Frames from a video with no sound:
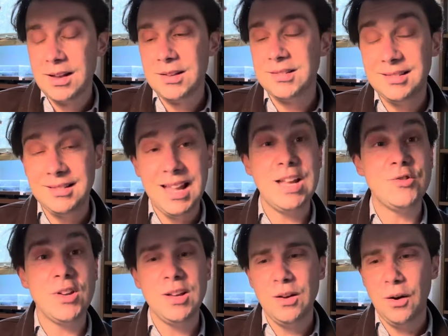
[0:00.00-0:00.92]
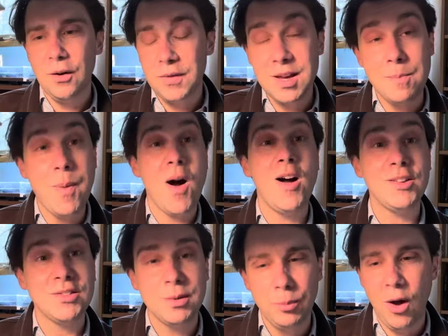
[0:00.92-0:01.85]
staging of the
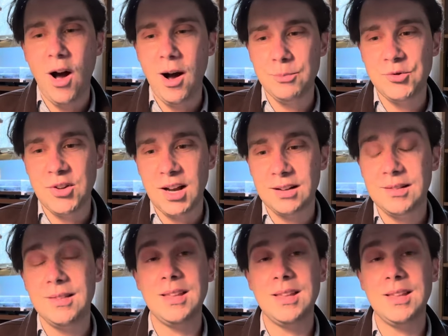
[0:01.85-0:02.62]
impossible object,